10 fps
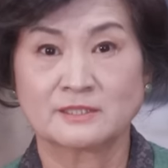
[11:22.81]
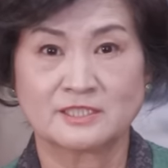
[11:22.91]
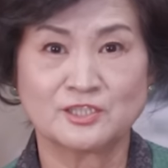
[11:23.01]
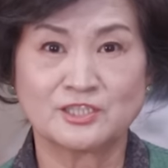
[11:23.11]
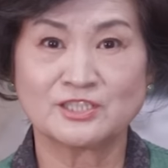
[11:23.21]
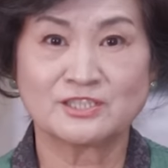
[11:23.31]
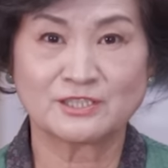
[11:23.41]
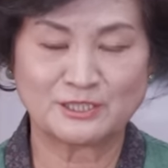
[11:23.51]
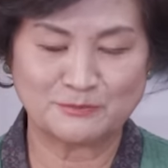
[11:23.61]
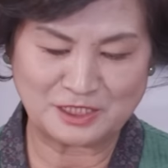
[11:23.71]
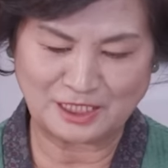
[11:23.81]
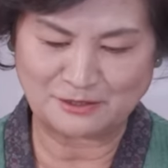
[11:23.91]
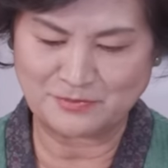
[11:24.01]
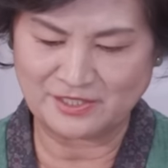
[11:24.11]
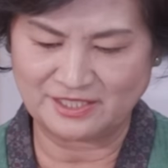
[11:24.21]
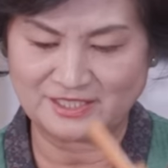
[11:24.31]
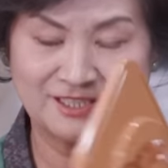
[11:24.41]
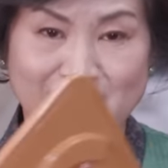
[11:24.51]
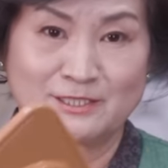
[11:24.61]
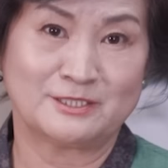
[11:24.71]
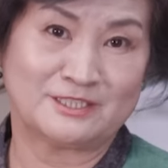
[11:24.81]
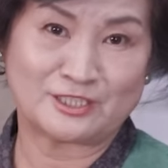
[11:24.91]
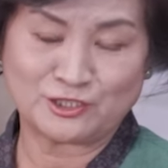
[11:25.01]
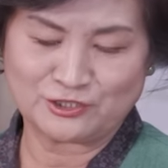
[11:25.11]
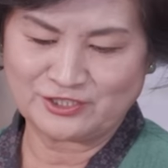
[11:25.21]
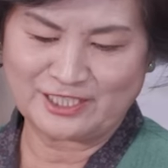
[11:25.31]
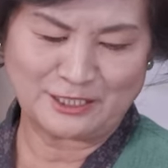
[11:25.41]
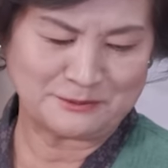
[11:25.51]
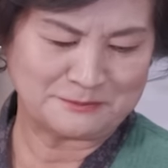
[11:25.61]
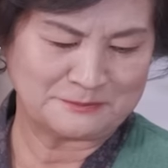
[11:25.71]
This is the kimchi I made yesterday.